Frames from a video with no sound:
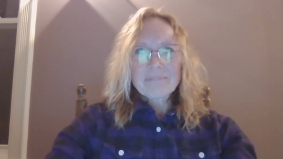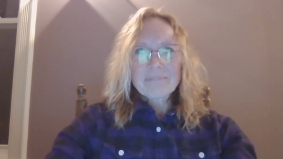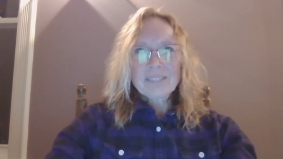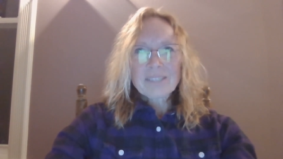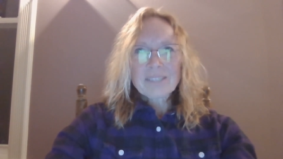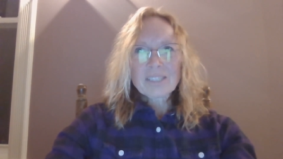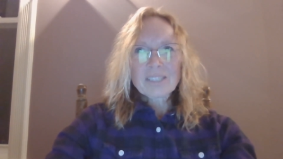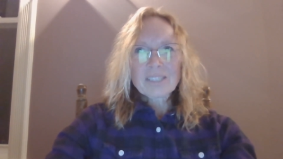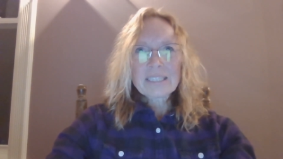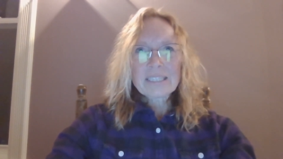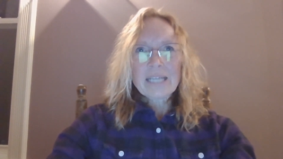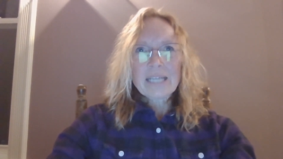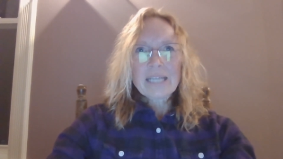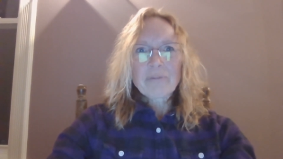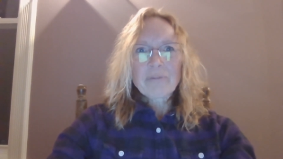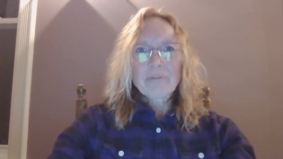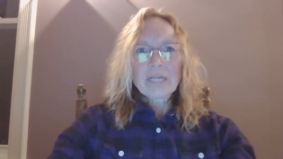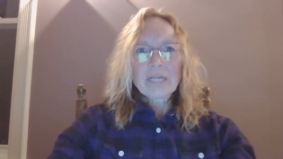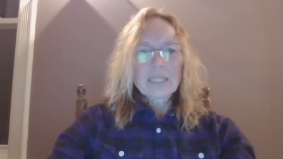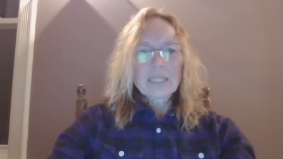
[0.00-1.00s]
just that I
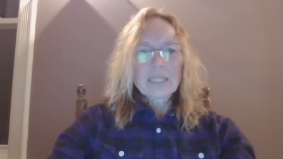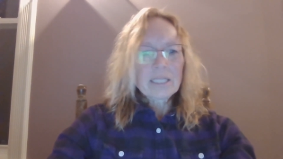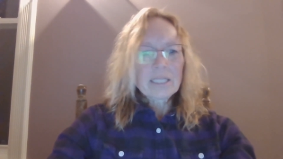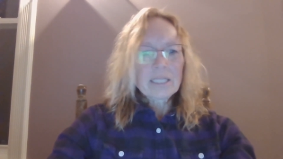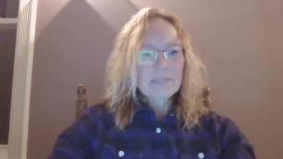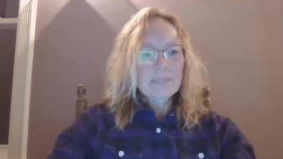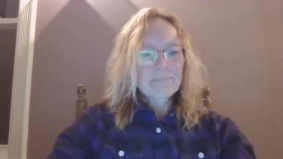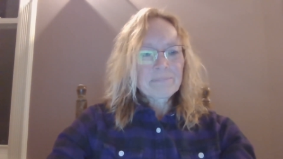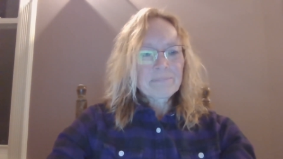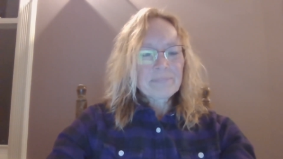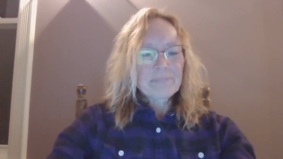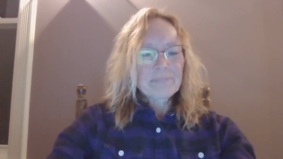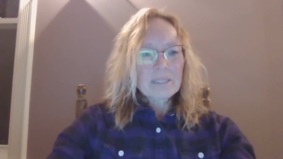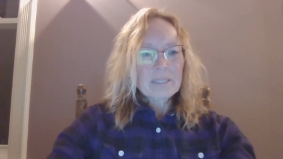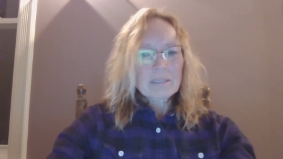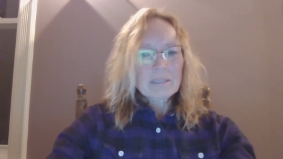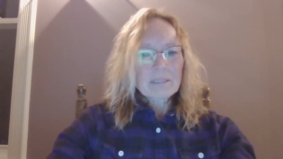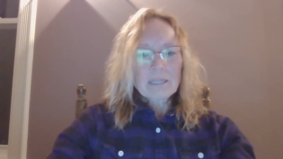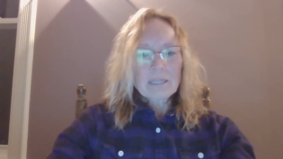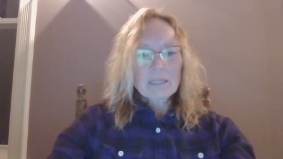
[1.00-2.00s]
really, um,
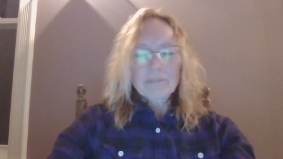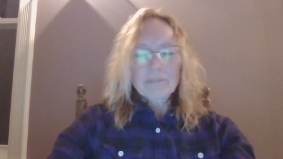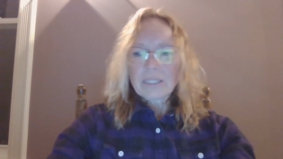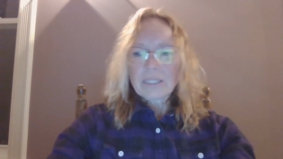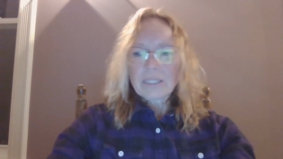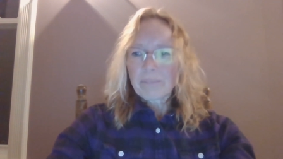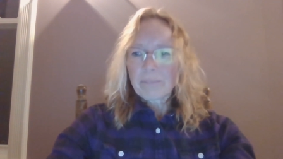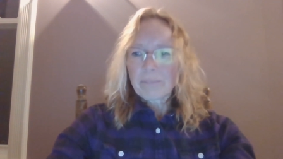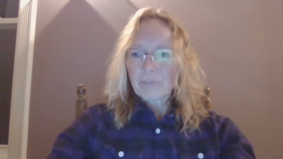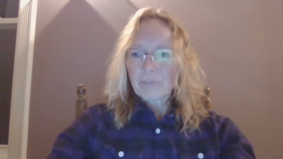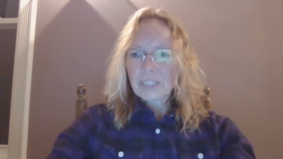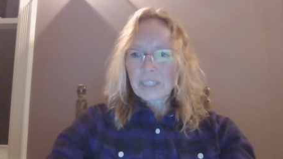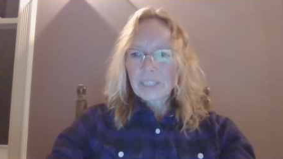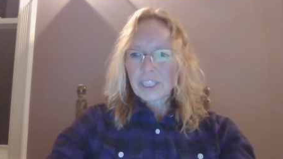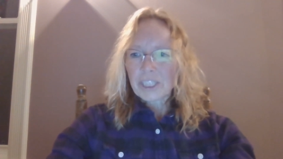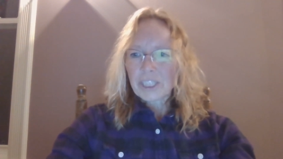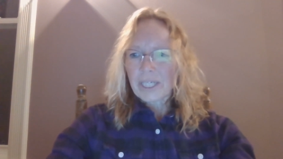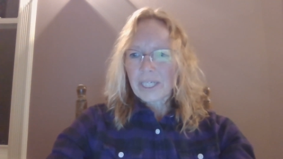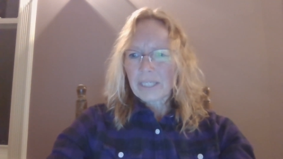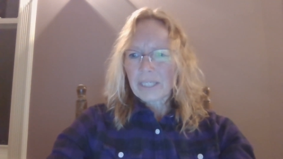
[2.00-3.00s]
I really
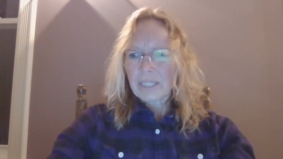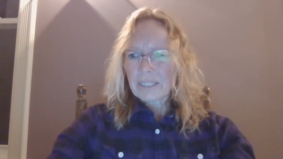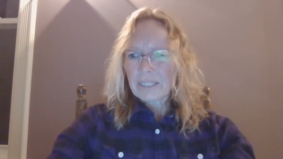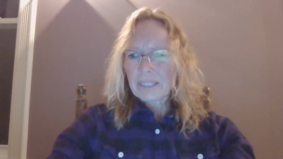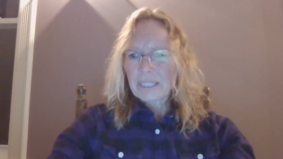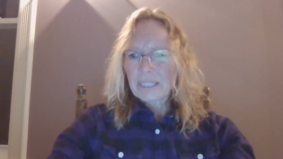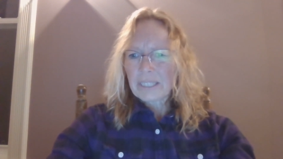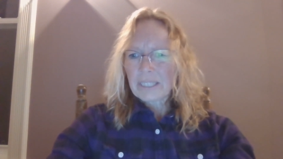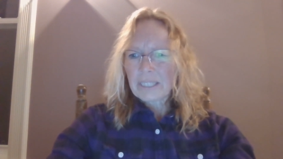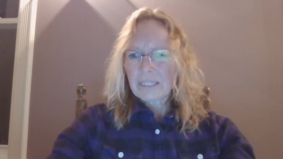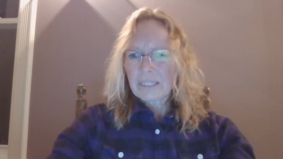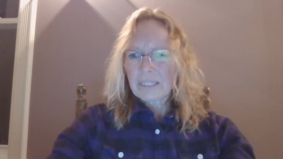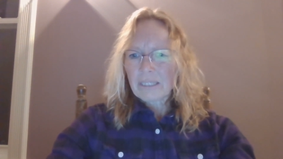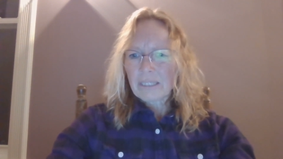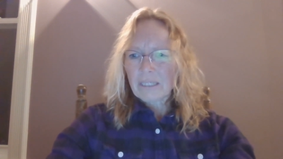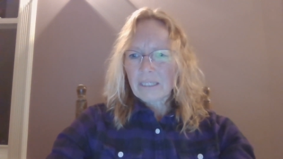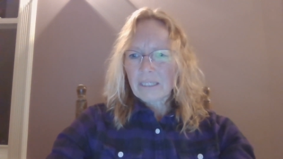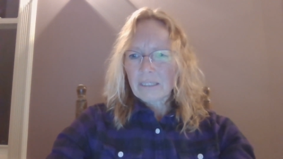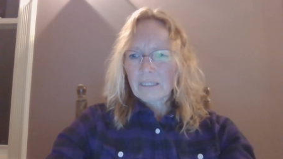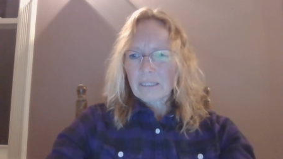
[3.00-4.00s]
appreciate the
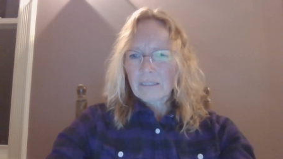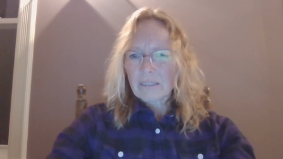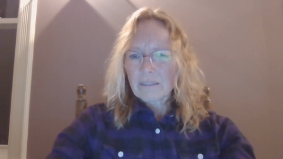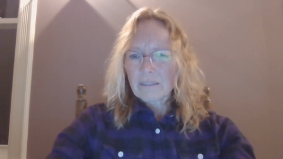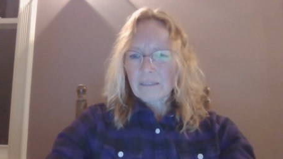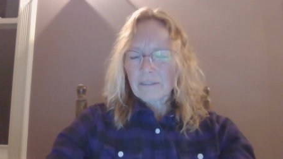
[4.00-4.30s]
uh,